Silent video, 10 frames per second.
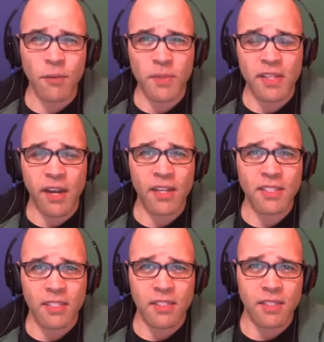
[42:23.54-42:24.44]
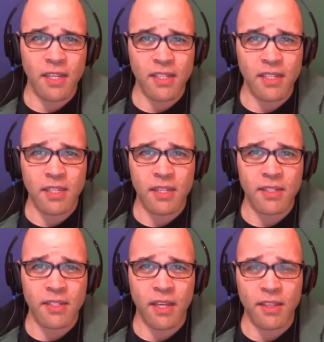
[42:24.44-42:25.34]
with docs, as
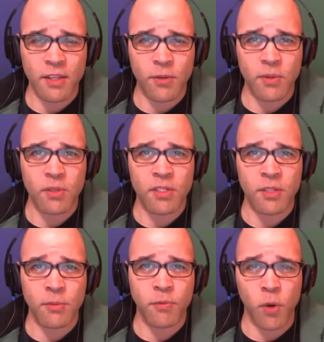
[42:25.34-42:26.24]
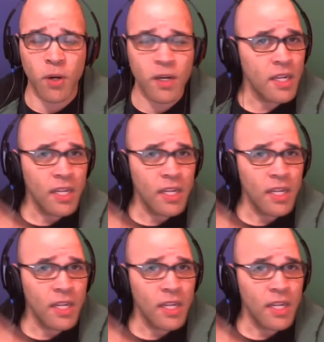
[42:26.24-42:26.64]
I think you were alluding to before.